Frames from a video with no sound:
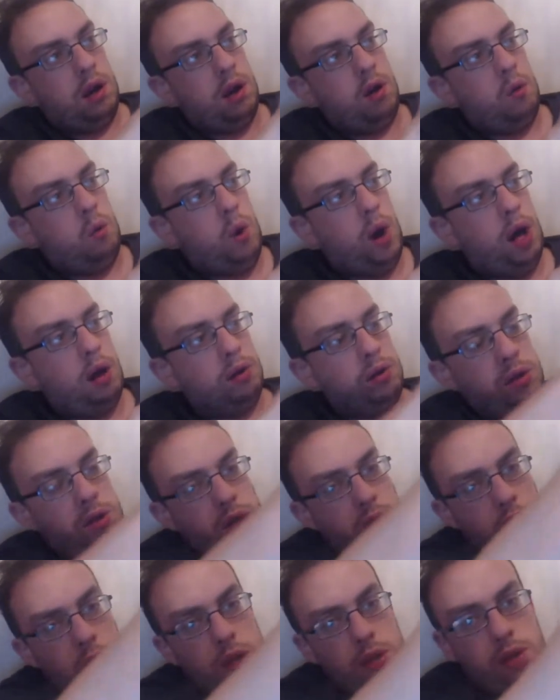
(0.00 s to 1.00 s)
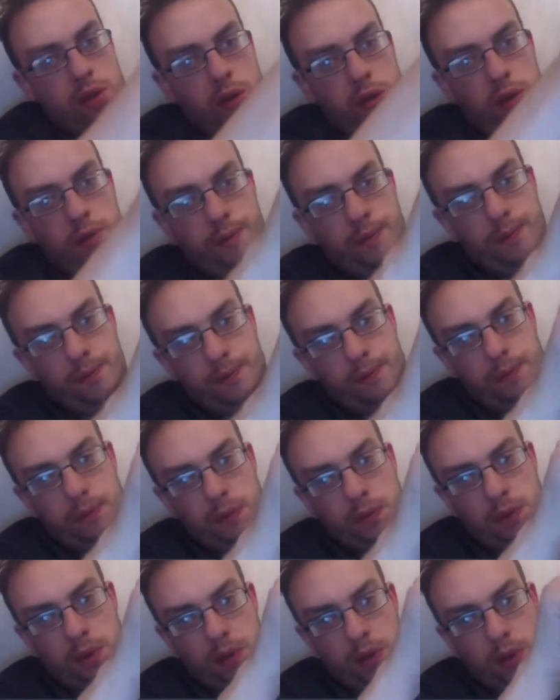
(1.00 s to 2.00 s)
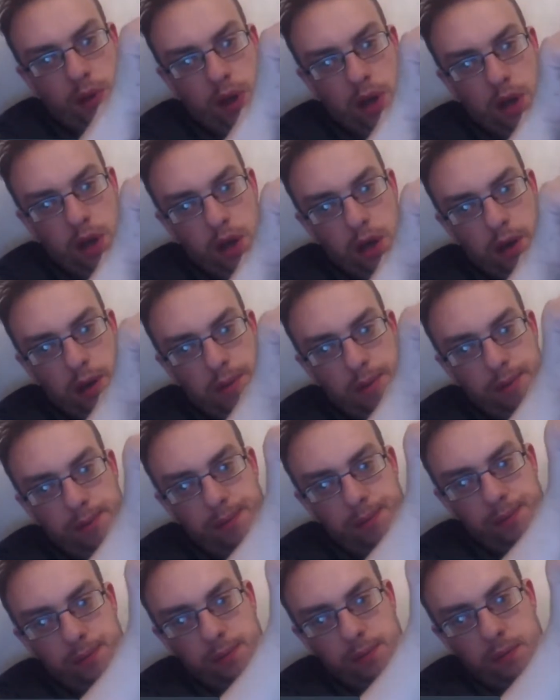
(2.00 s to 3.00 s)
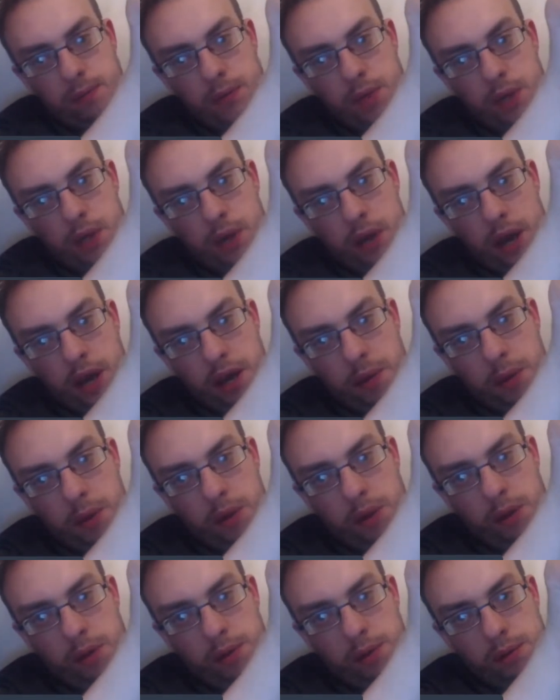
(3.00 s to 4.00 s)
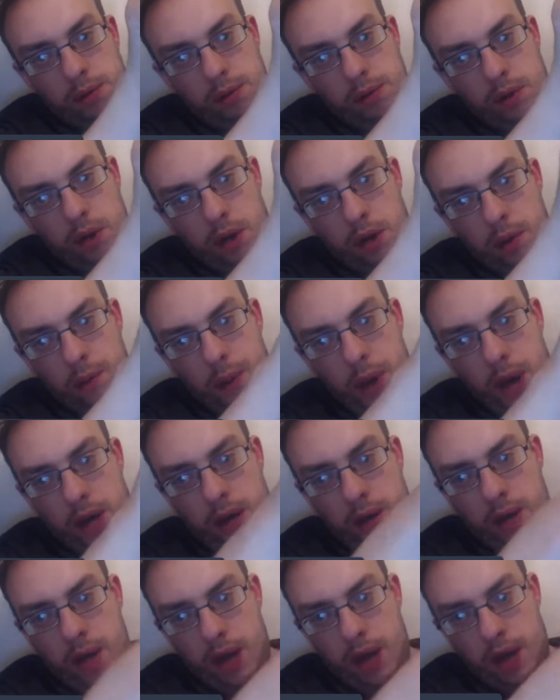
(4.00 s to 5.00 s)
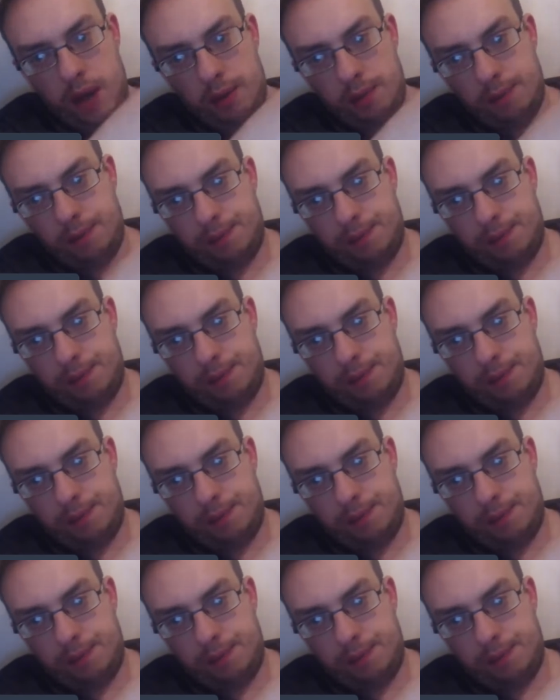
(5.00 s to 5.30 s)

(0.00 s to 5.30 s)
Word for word: a well stitched um, label on the back there.